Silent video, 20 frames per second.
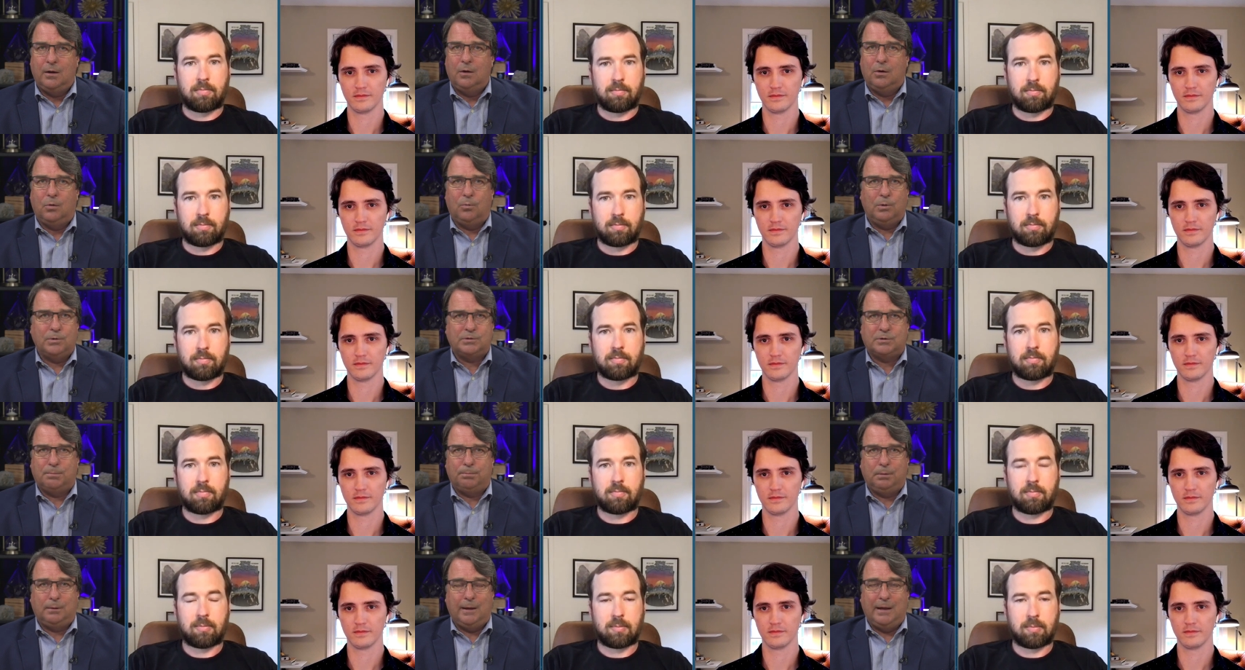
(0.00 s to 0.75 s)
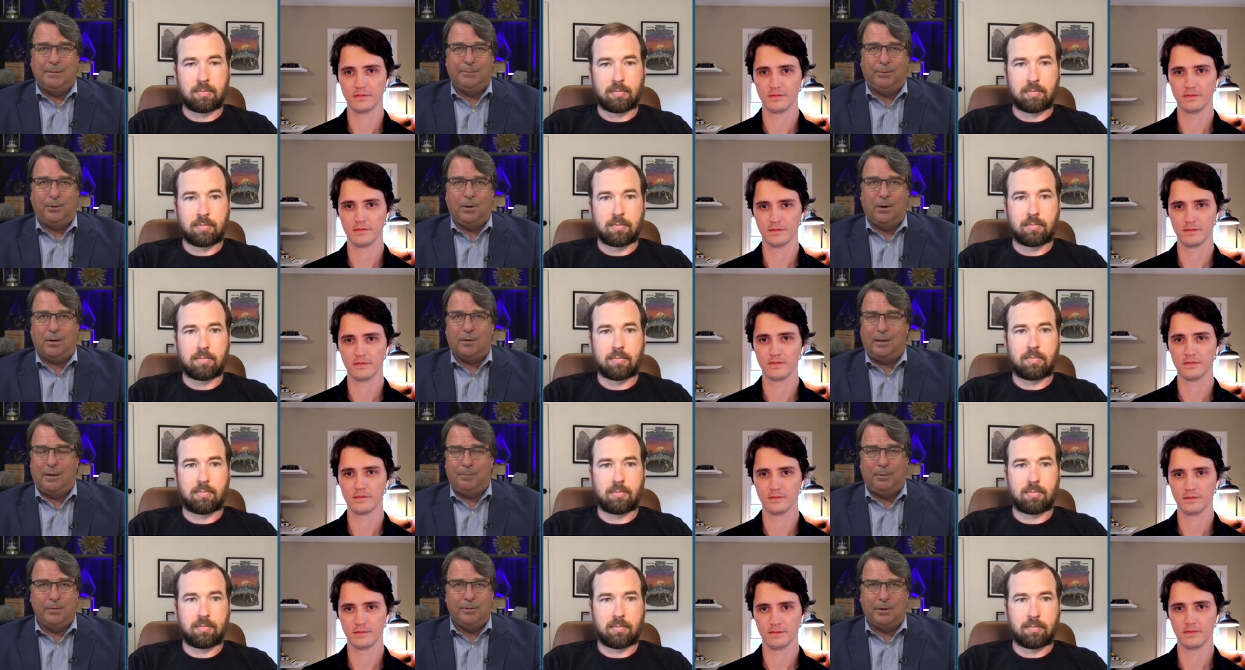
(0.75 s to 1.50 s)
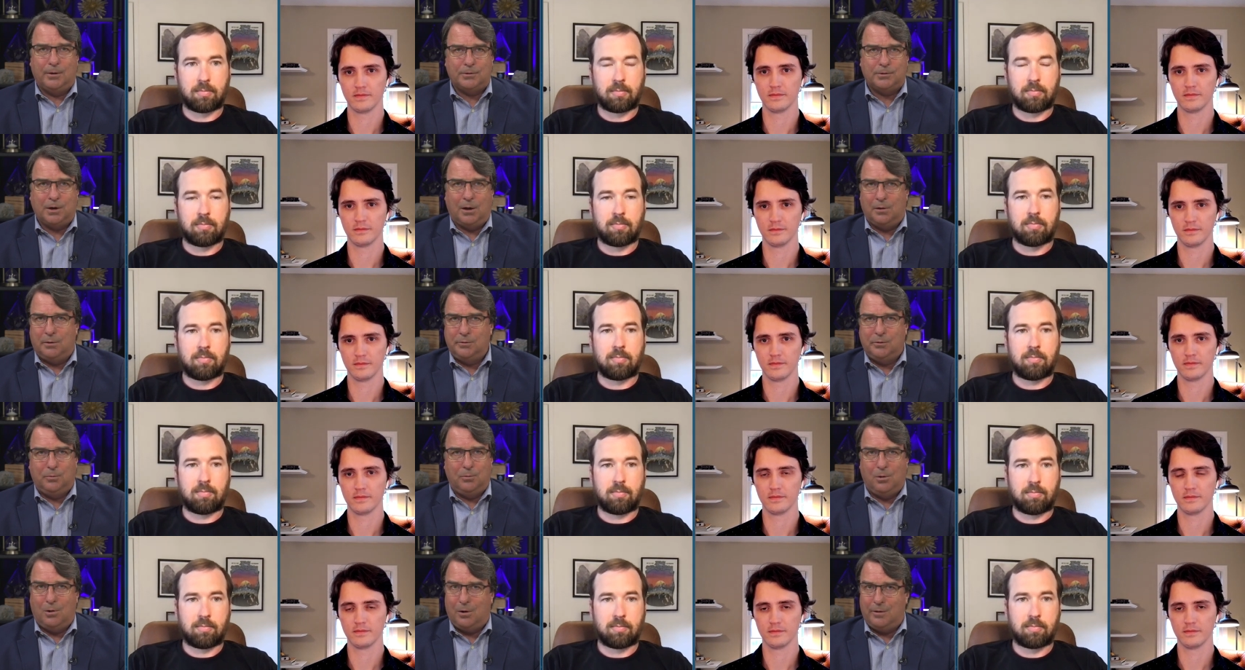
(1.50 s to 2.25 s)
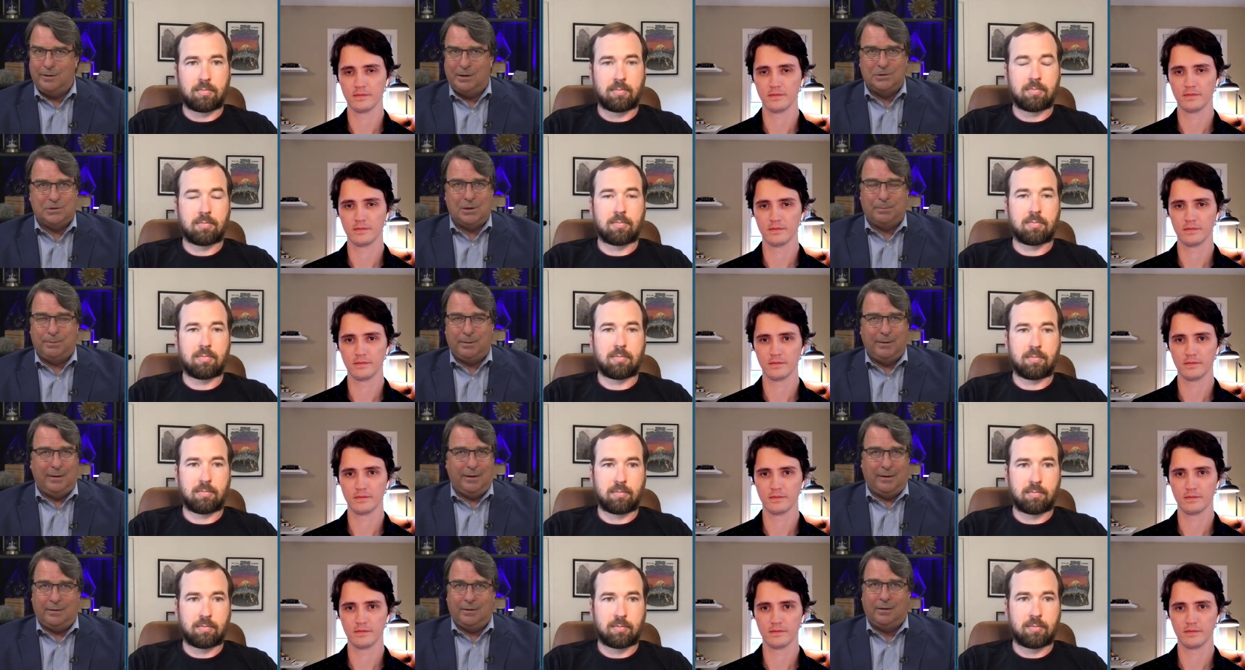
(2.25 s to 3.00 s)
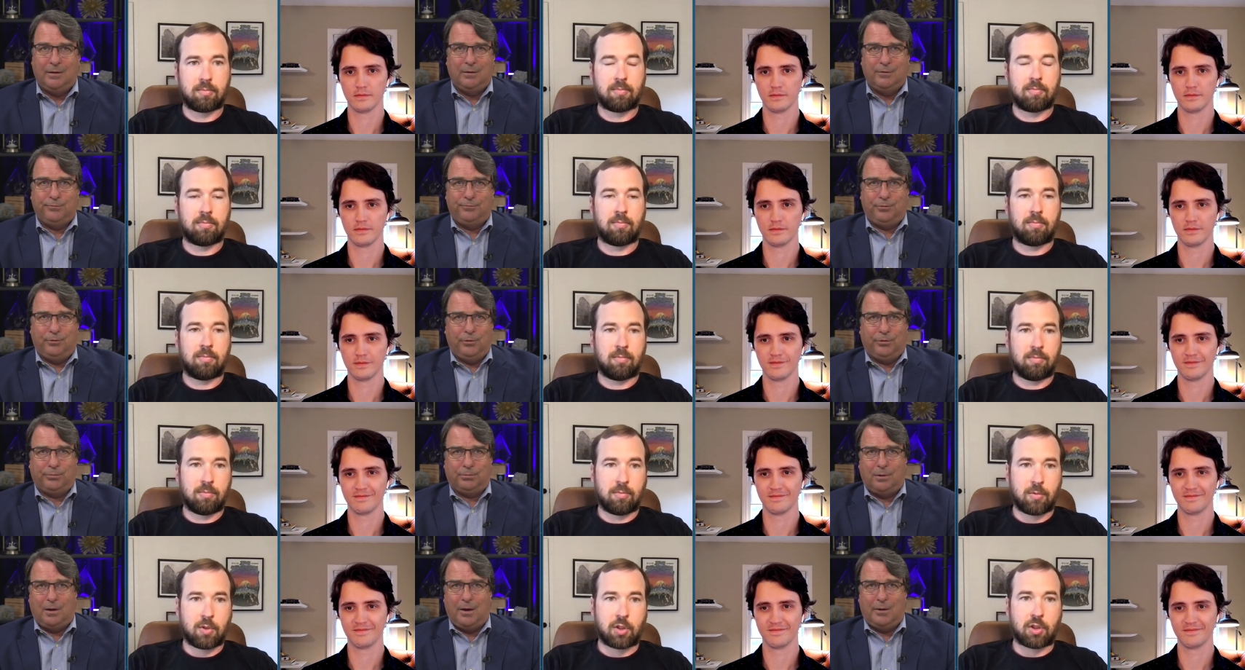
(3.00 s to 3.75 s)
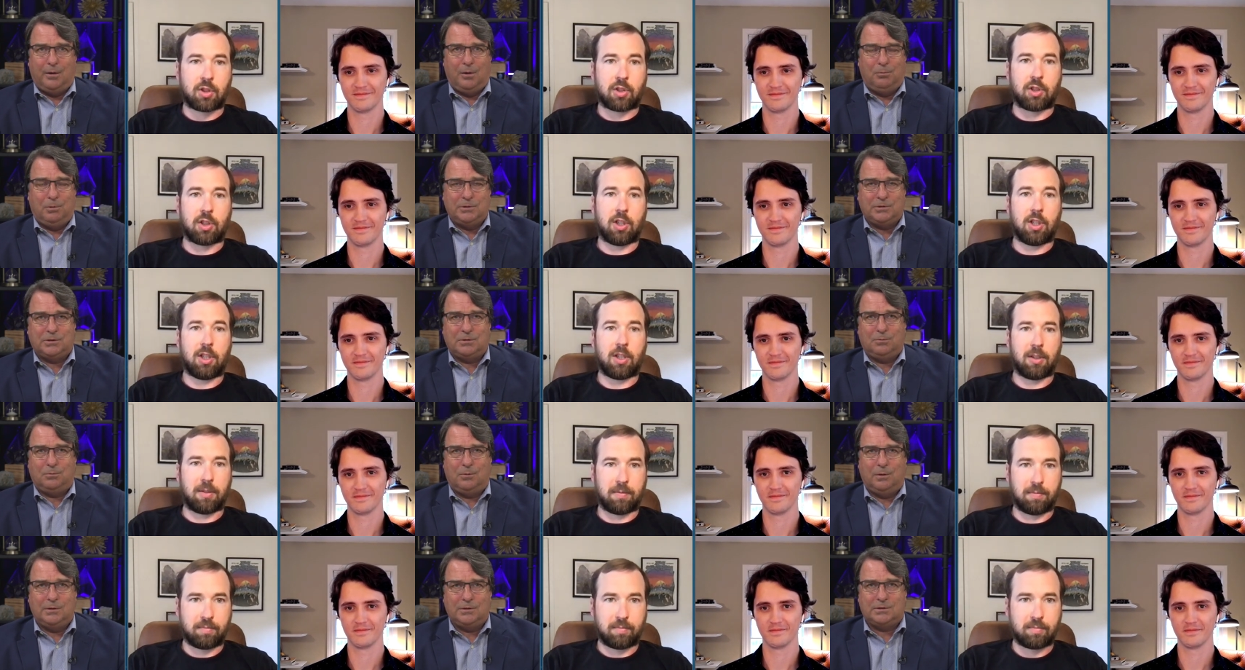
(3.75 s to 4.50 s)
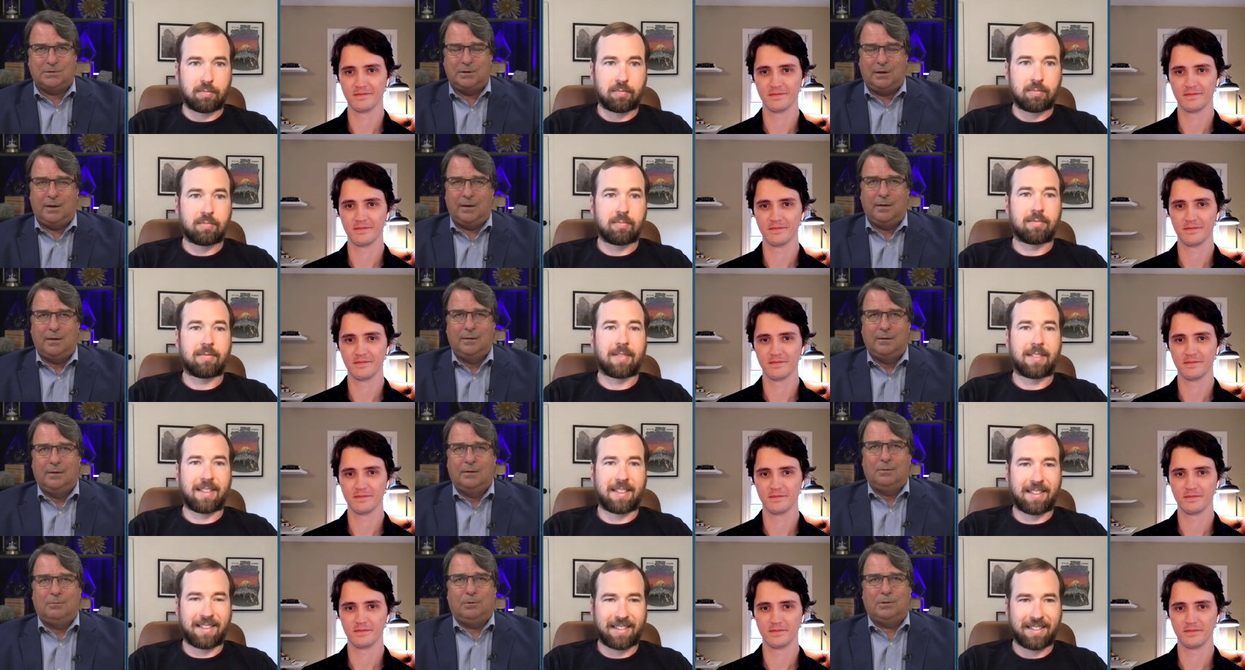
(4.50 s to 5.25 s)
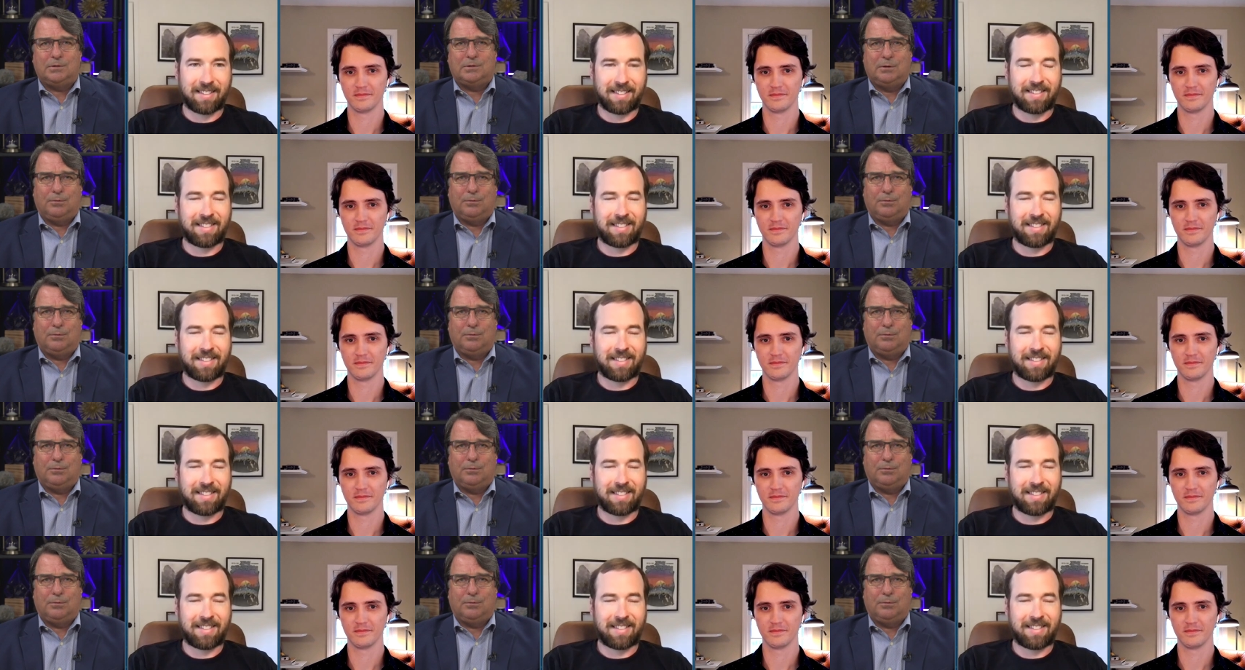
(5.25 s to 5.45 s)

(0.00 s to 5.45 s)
Speaker 1: What's the playbook? Are they putting their toe in the water? Are they jumping in full throttle? What's, sure. what's the, what's the